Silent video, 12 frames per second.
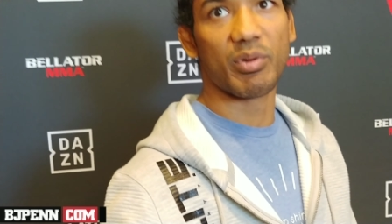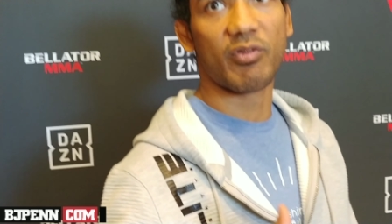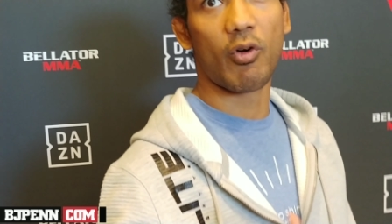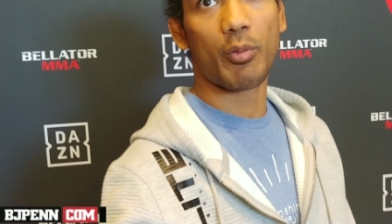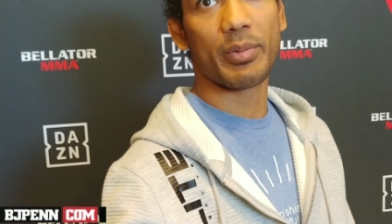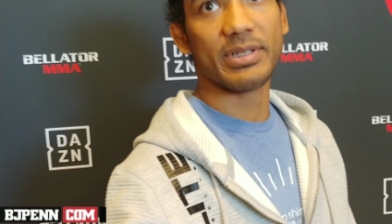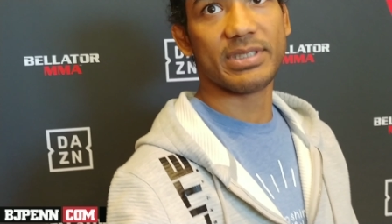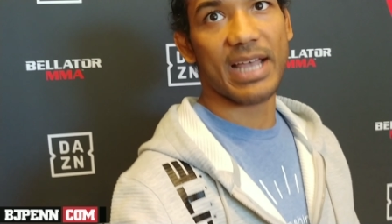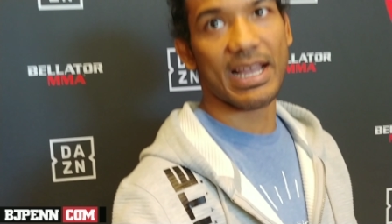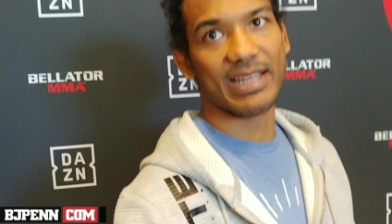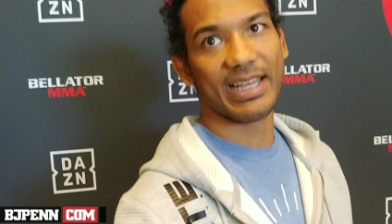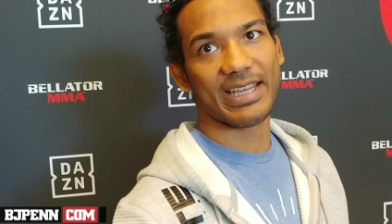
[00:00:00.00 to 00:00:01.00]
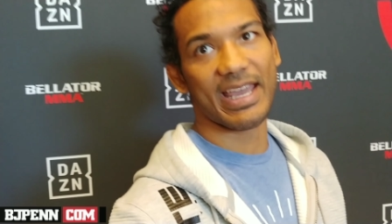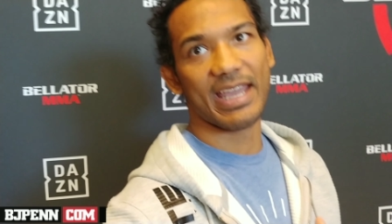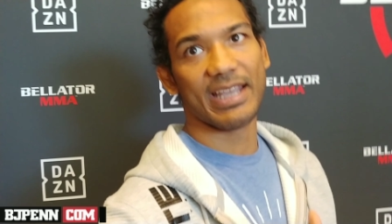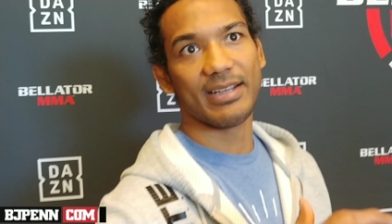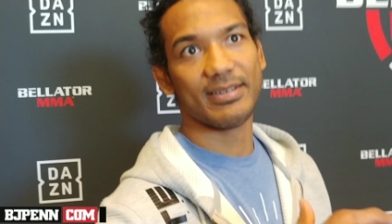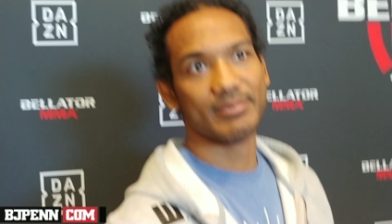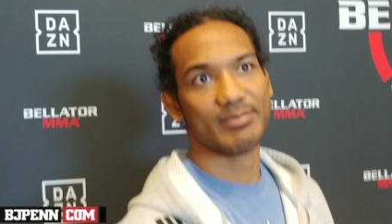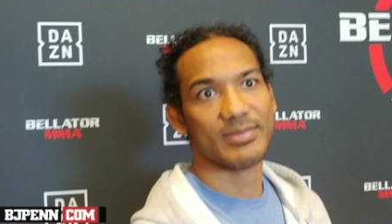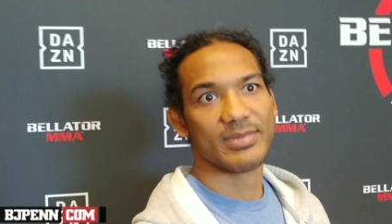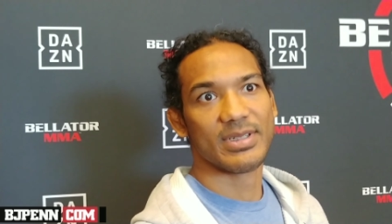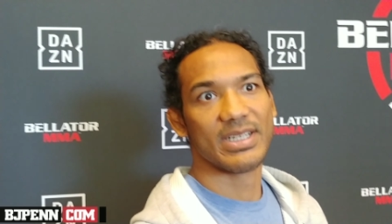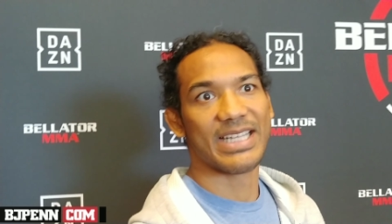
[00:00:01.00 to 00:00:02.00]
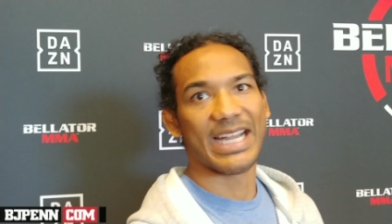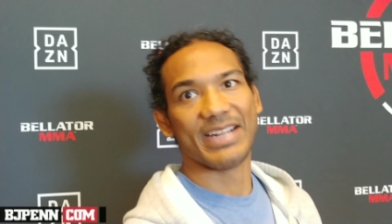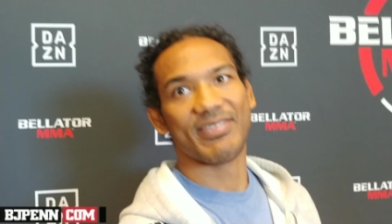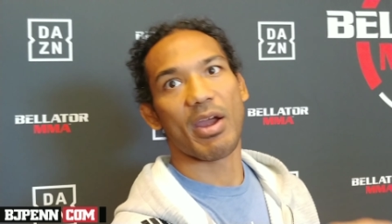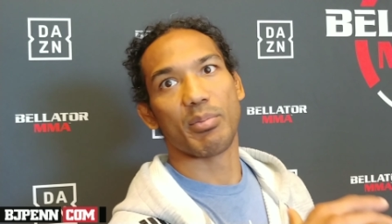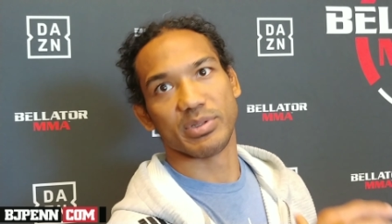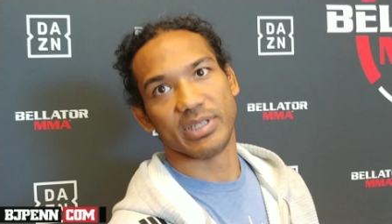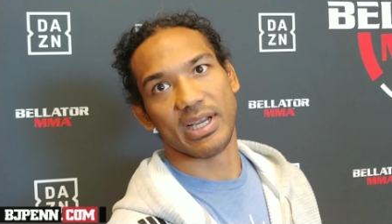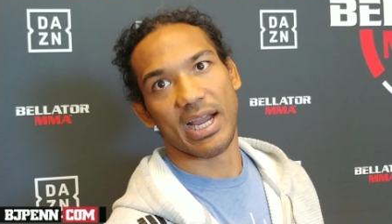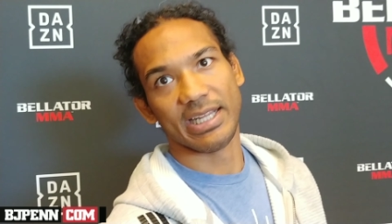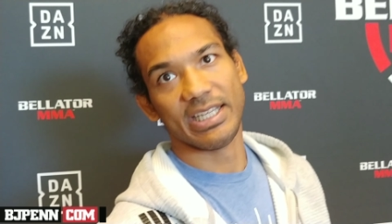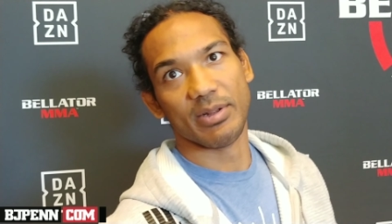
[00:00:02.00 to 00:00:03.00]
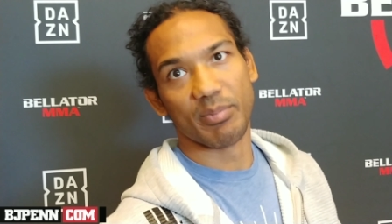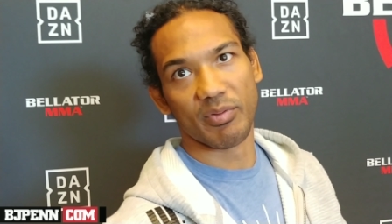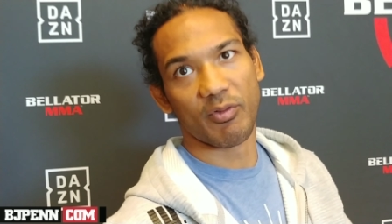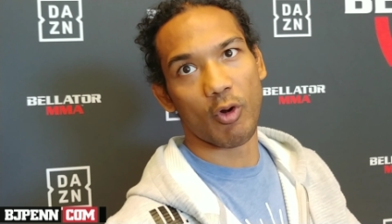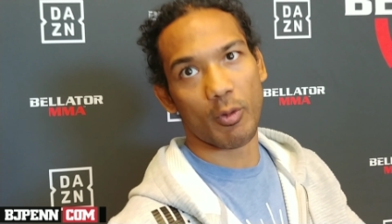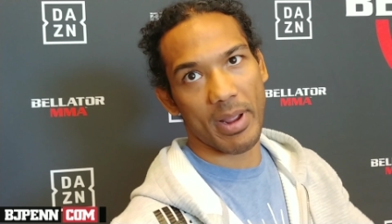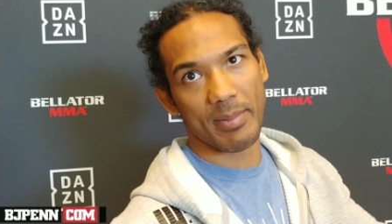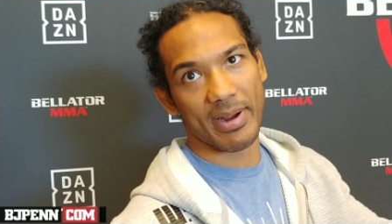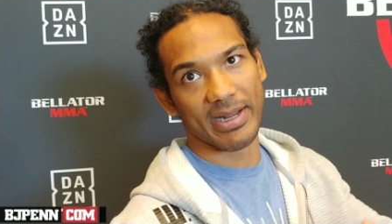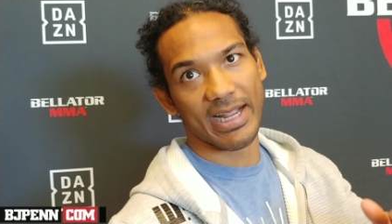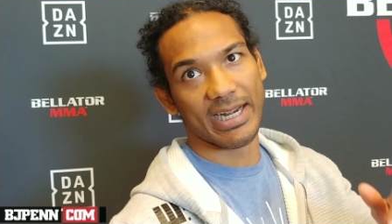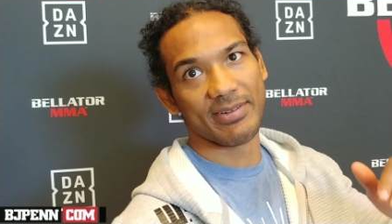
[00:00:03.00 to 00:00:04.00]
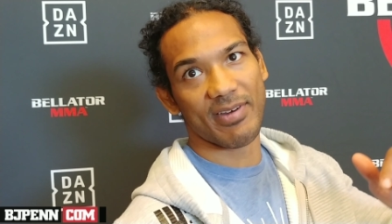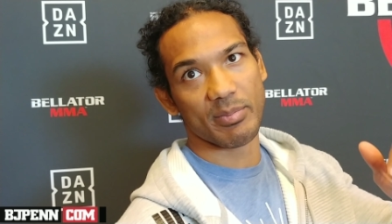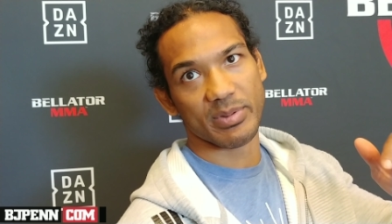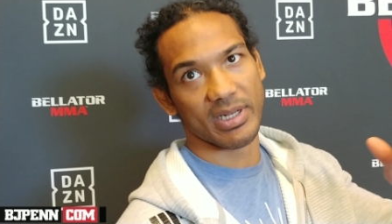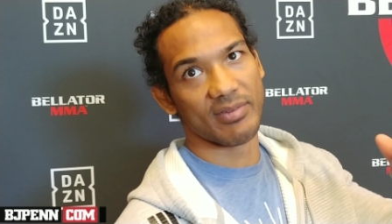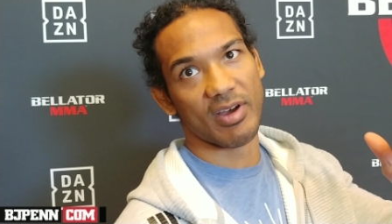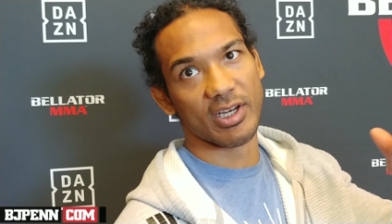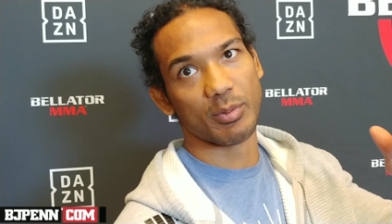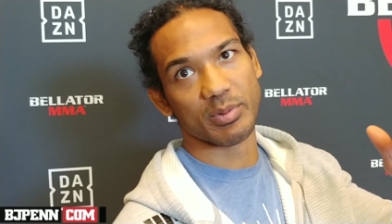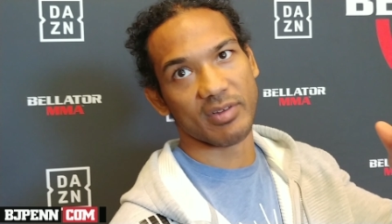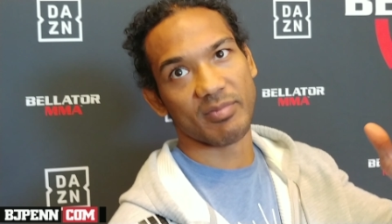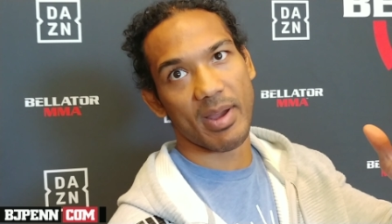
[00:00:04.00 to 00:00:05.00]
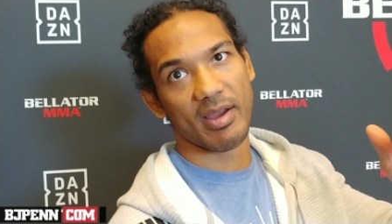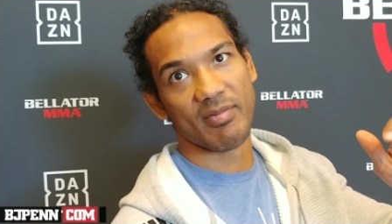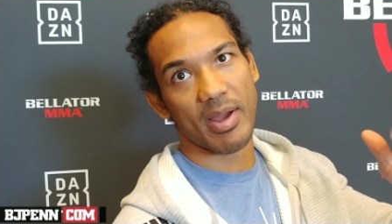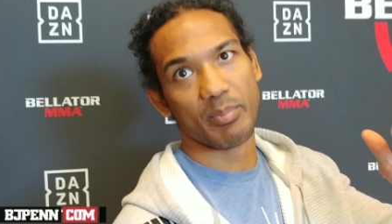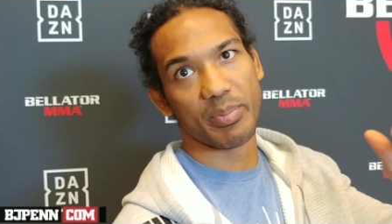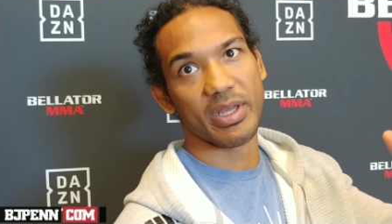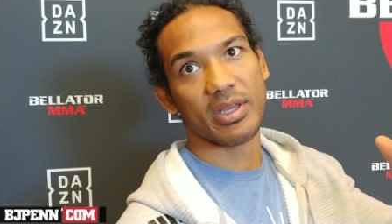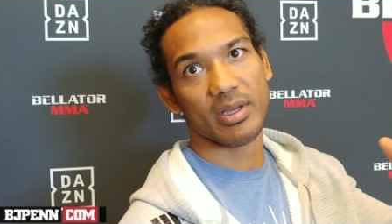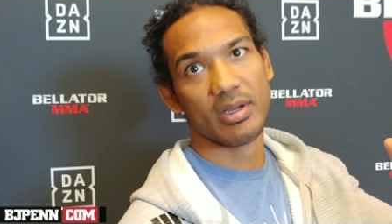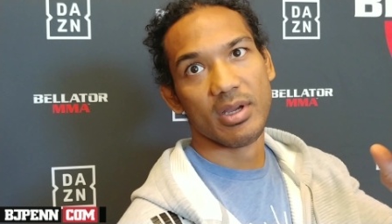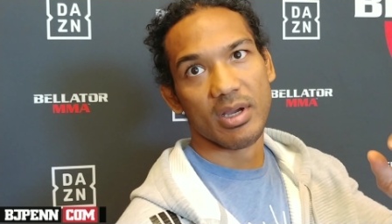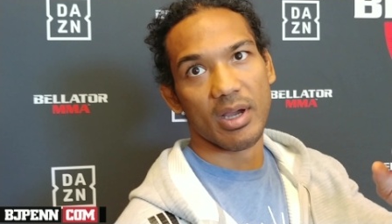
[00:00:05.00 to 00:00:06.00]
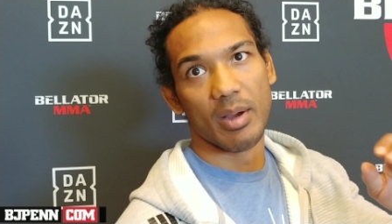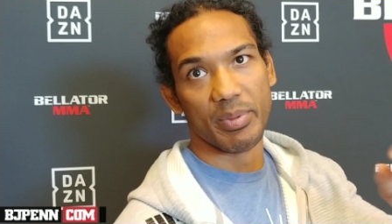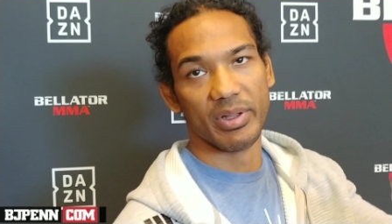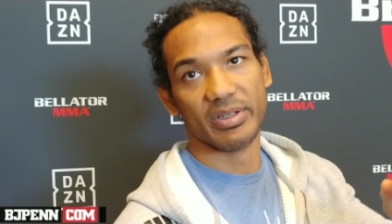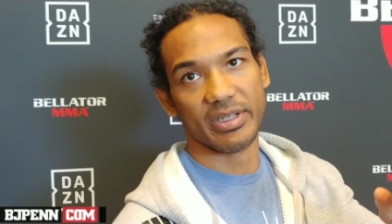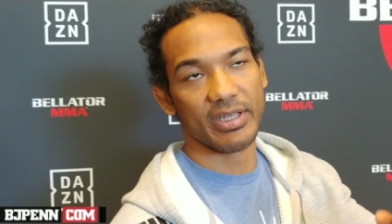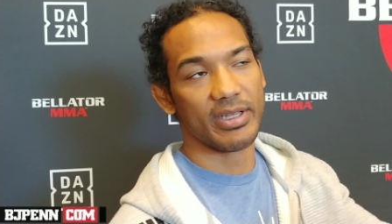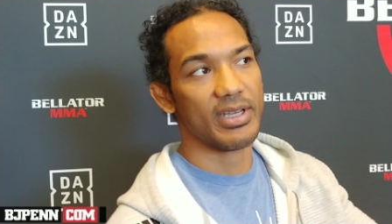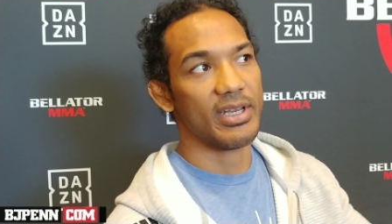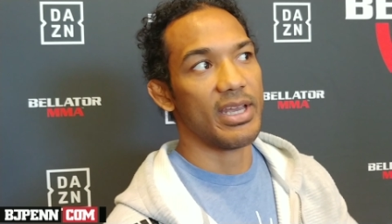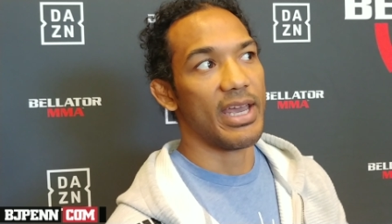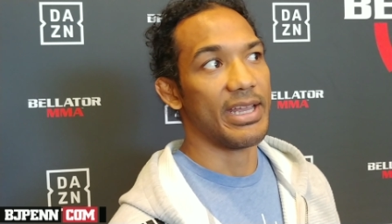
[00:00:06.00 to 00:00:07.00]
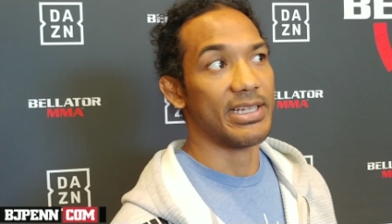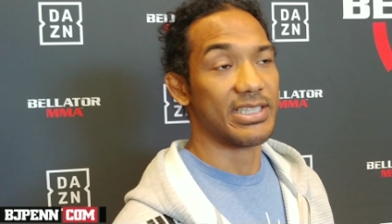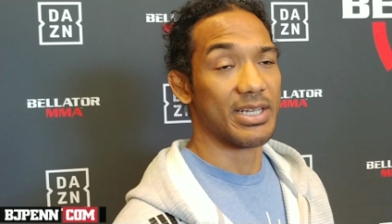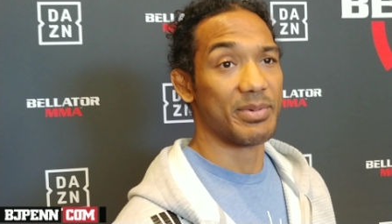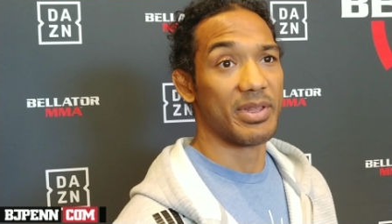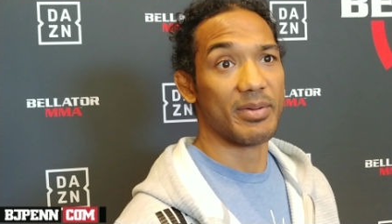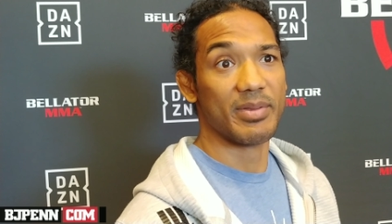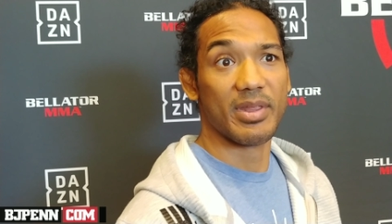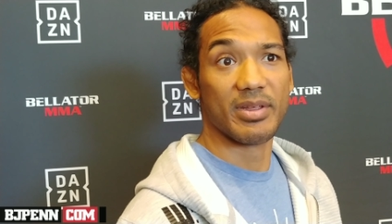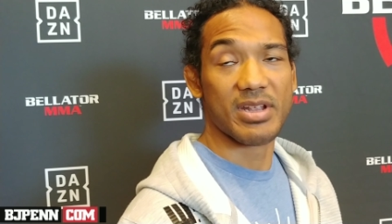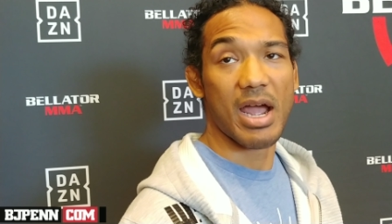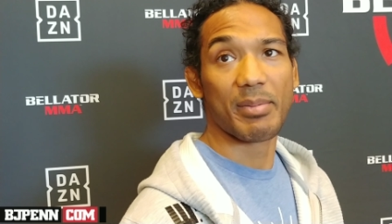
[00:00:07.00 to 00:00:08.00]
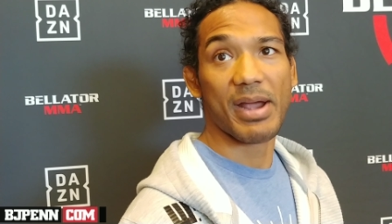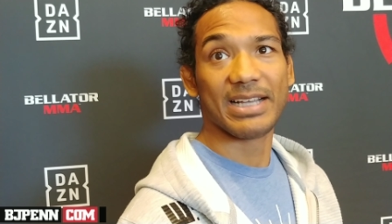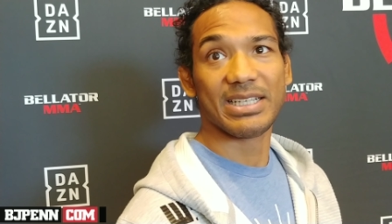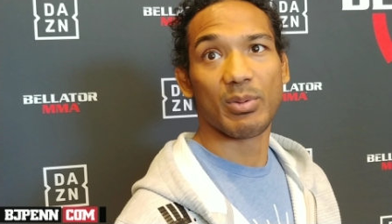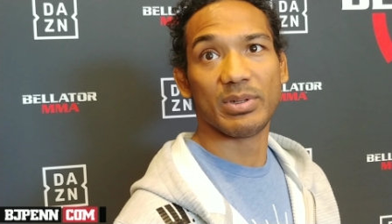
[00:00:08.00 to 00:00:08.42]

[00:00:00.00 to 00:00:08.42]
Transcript: performance at like a 95%. I need to perform at my 95% of 100% of my peak ability. And some of the top guys at